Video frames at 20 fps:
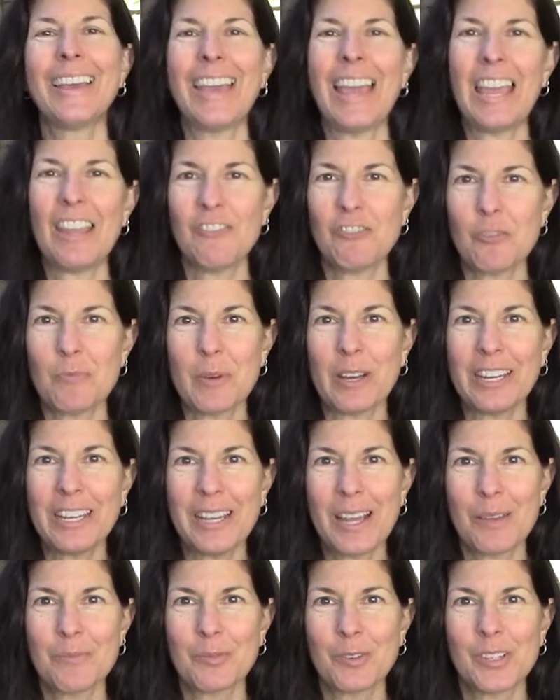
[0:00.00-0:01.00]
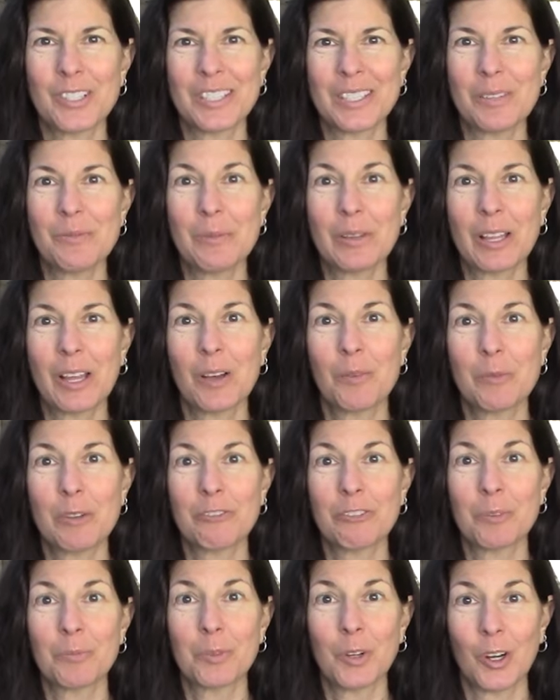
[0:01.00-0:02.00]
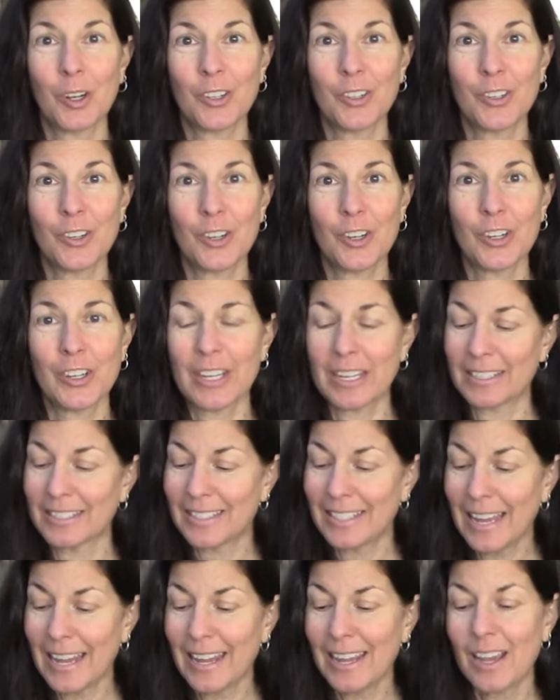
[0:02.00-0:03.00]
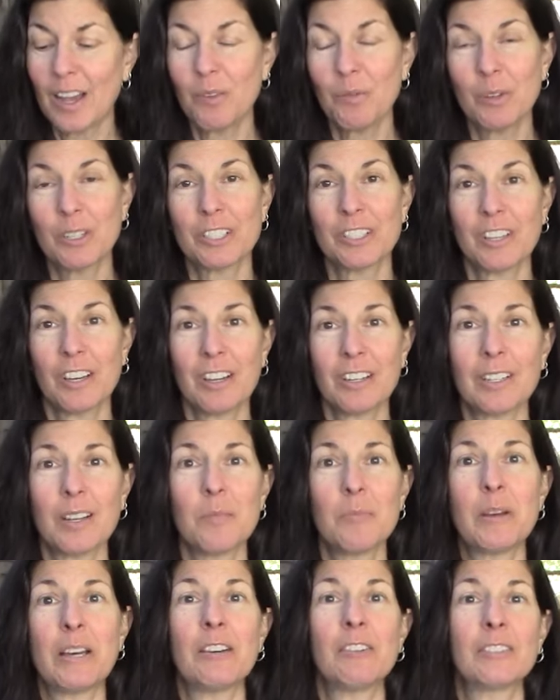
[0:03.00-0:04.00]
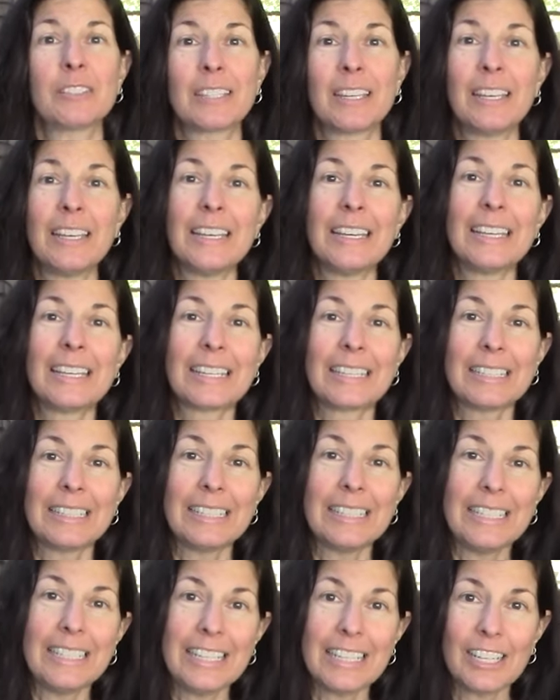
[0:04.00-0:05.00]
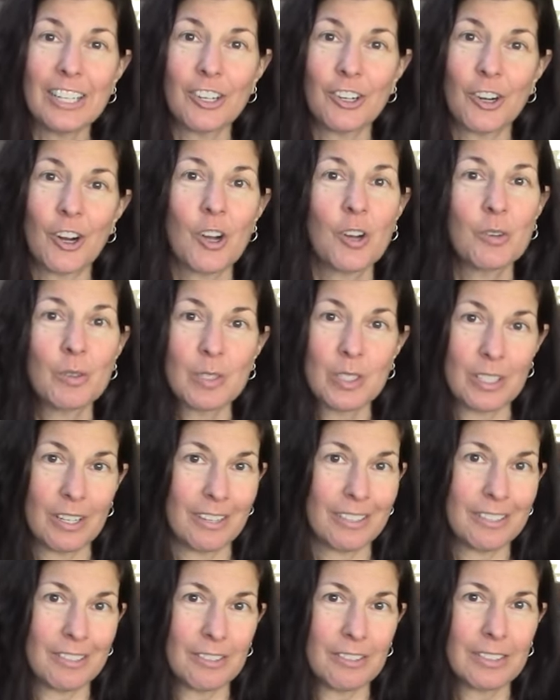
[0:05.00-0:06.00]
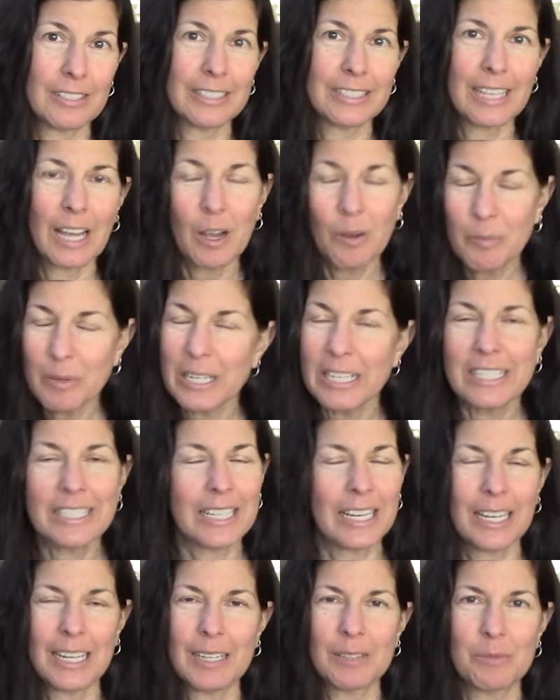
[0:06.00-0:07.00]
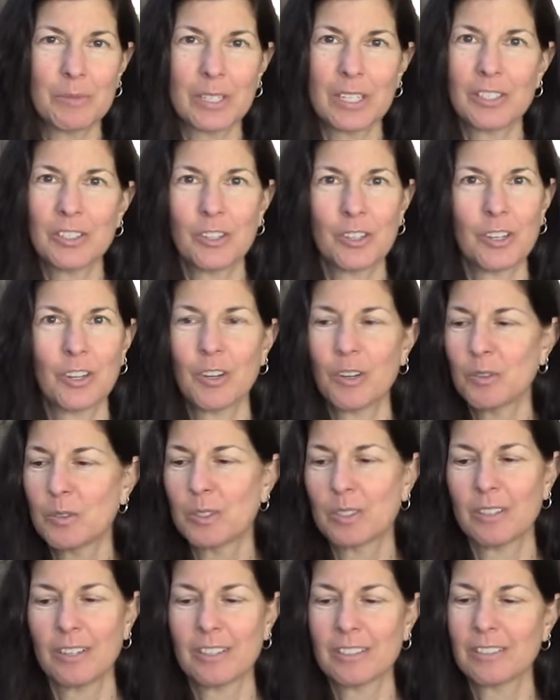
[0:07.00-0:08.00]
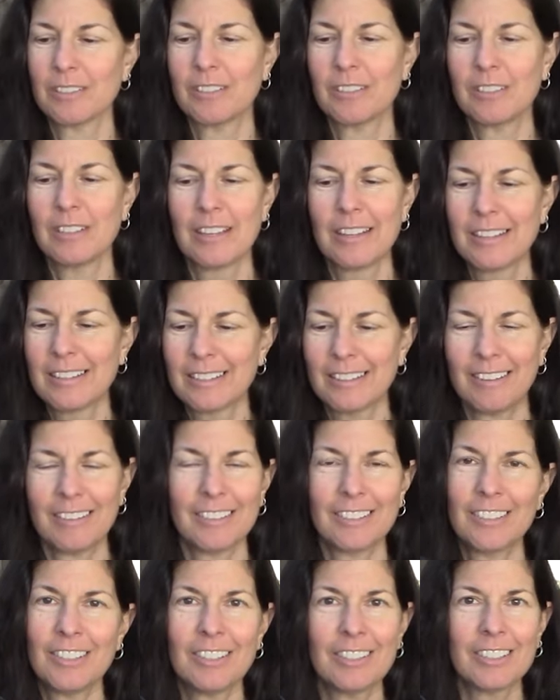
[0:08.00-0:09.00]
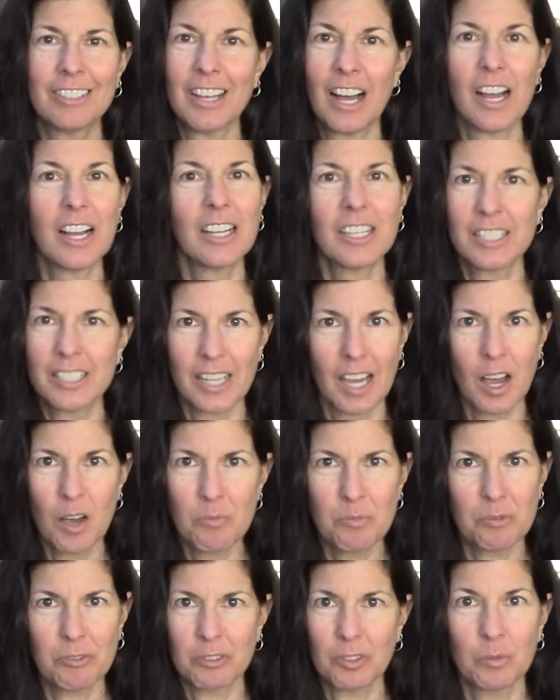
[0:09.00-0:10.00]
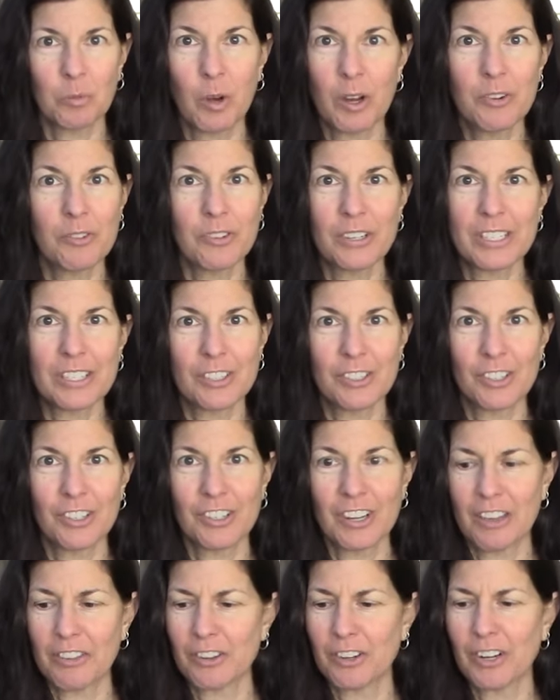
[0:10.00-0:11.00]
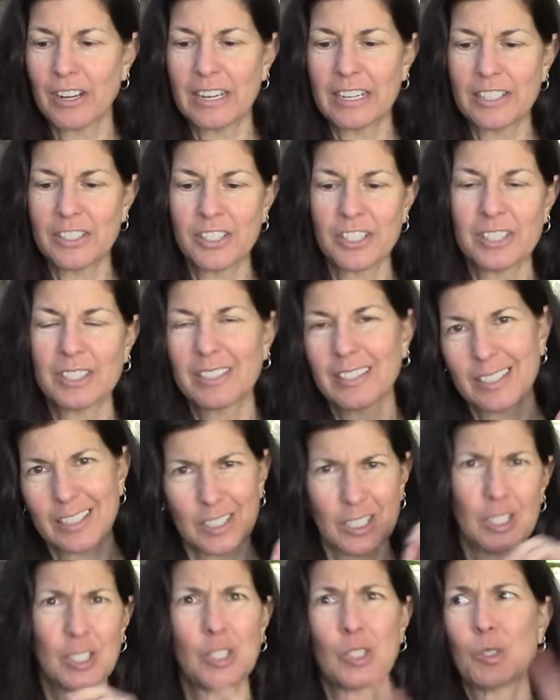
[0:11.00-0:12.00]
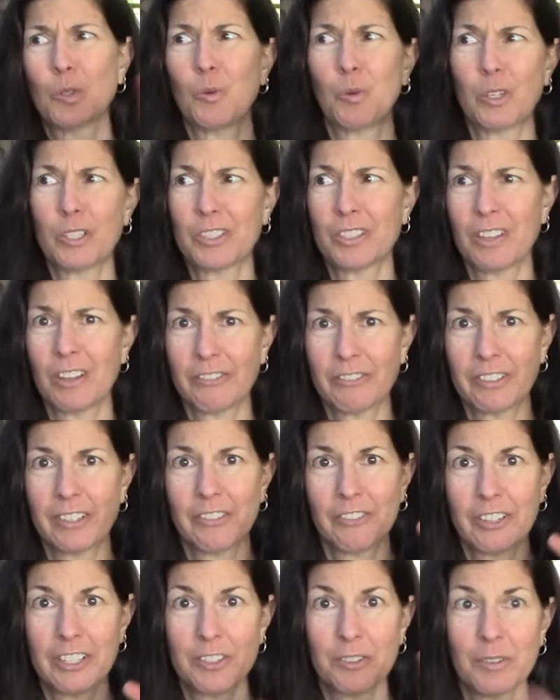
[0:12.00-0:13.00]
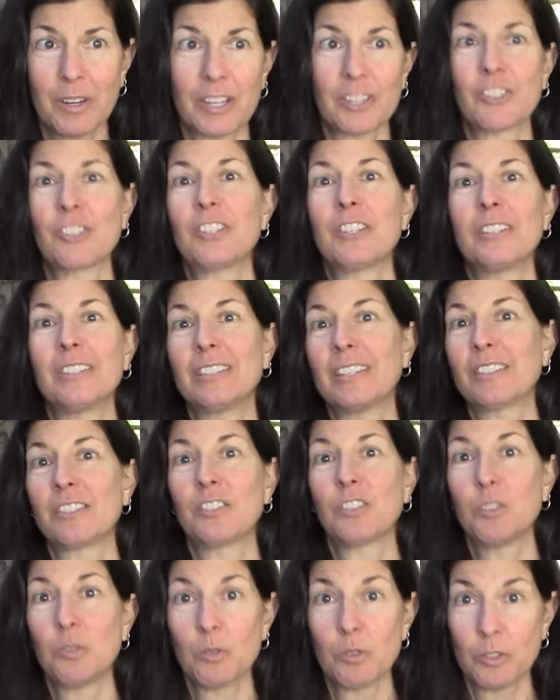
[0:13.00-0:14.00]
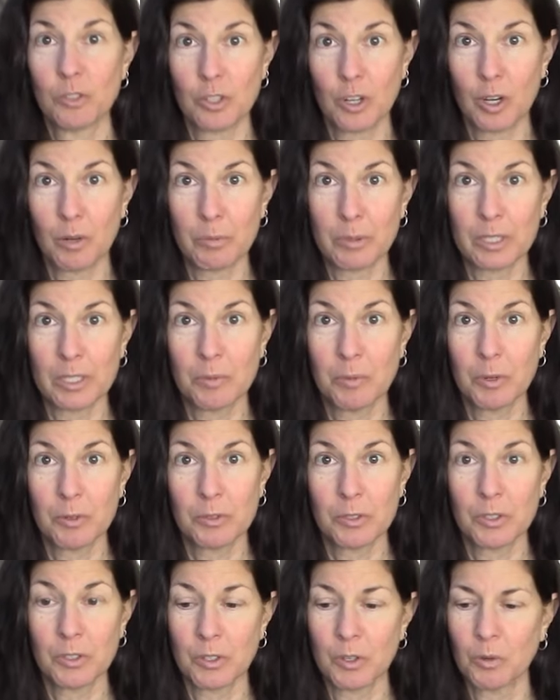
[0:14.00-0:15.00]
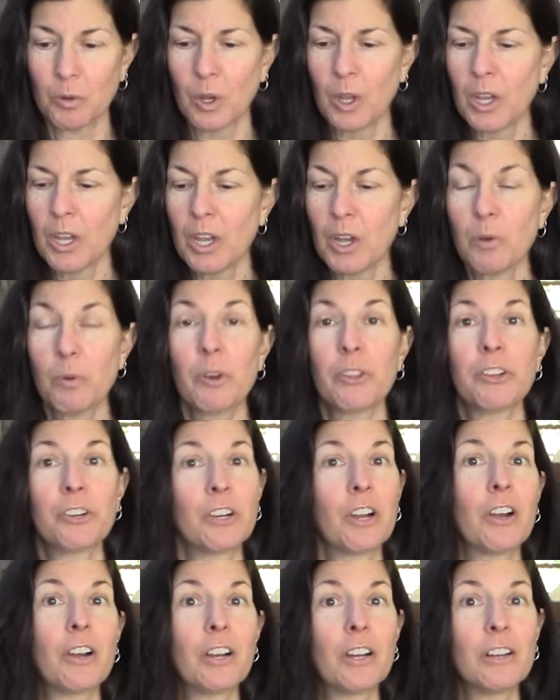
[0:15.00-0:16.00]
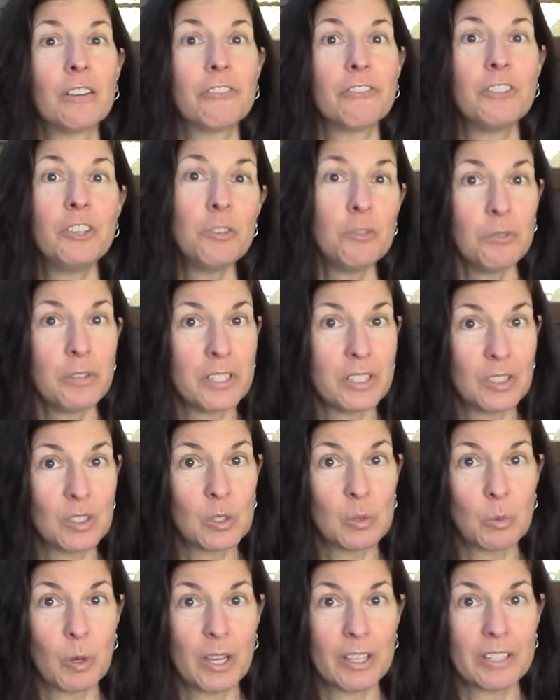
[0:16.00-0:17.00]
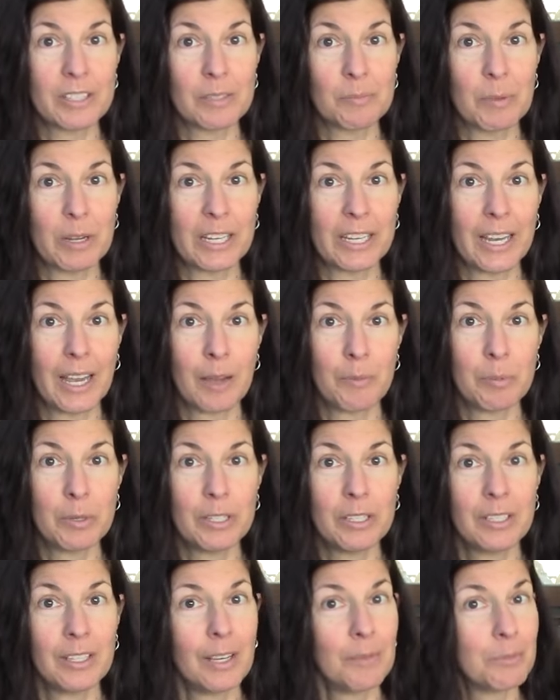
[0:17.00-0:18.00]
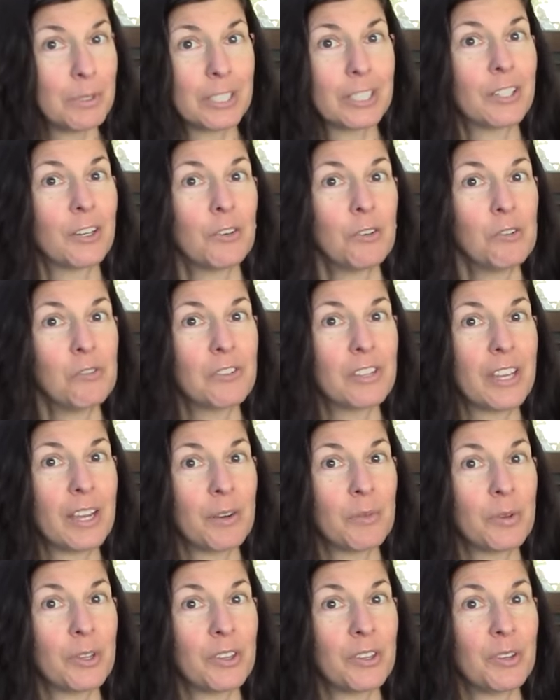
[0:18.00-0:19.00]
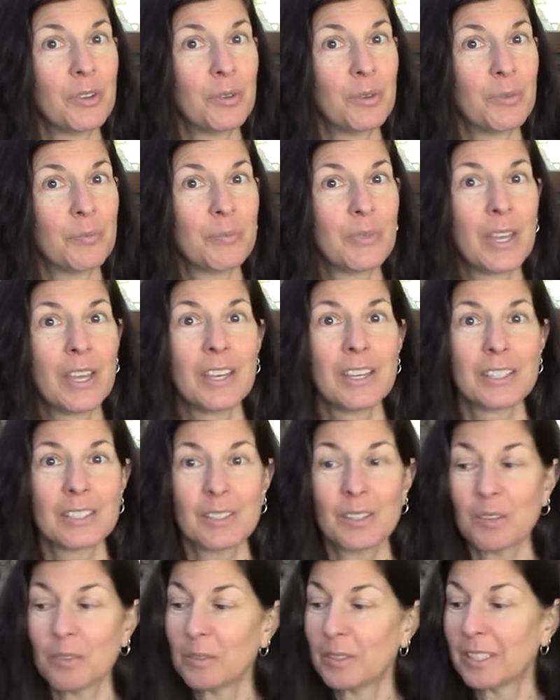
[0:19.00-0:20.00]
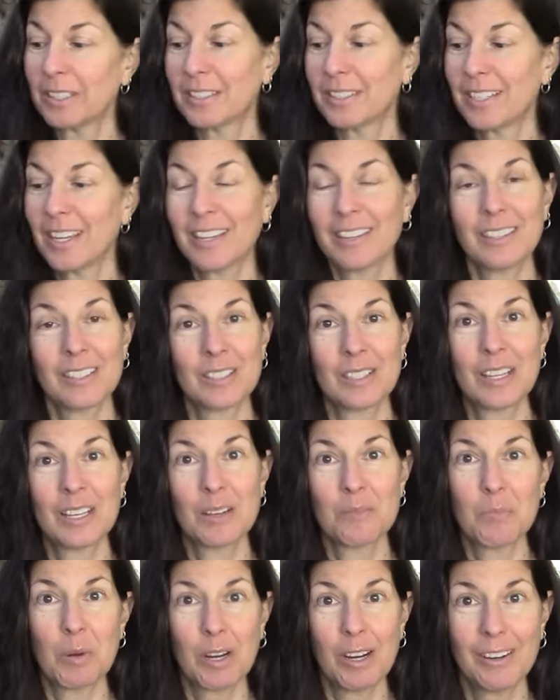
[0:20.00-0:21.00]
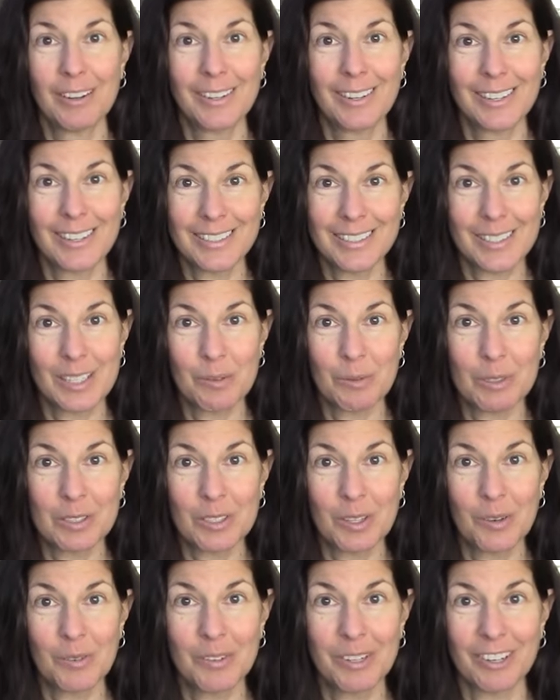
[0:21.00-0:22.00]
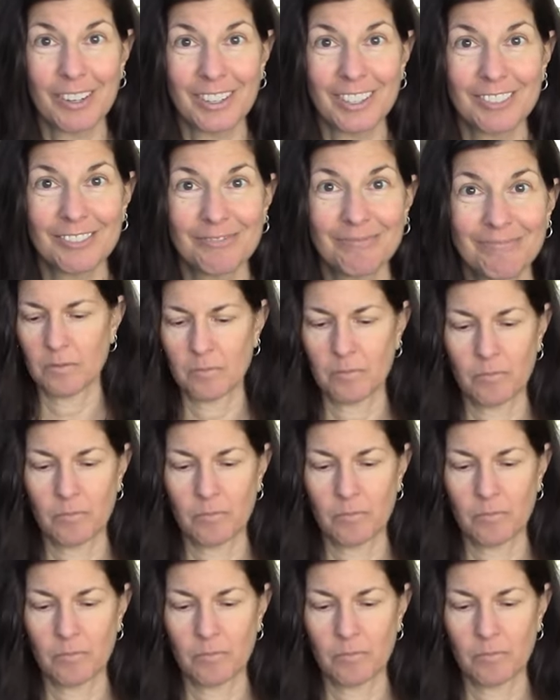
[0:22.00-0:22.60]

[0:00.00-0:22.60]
Hey everybody, I'm Christy Wilhelmi from Gardenerd, and today I want to talk about cleaning your hose nozzle, because how many times has your hose nozzle gotten all gunked up for one reason or another, and it just like squirts off in every direction and doesn't do the job it's supposed to do? Well, there are a few reasons why this might happen. I'm going to go over that with you. So let's take this thing apart and see what's going on.